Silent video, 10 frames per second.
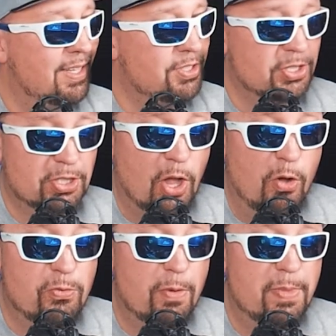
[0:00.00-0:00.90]
just go
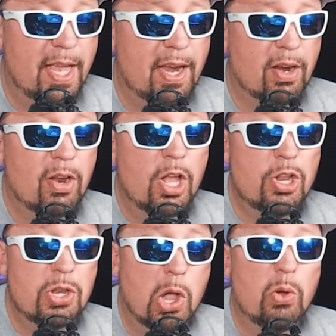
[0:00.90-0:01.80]
from there,
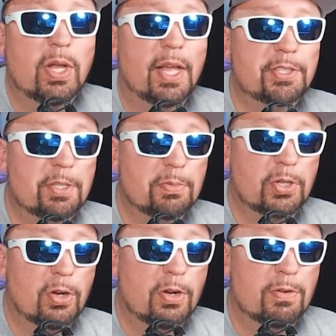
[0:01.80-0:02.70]
no custom
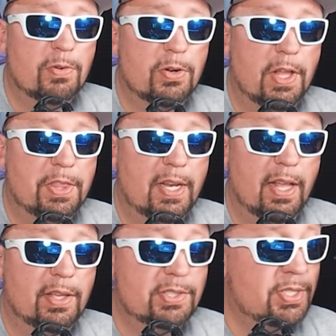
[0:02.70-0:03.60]
curve or nothing
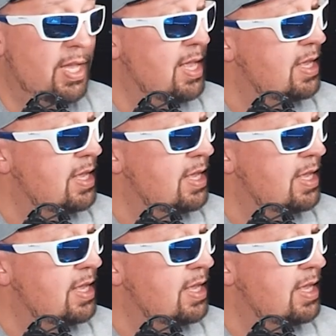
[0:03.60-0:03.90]
else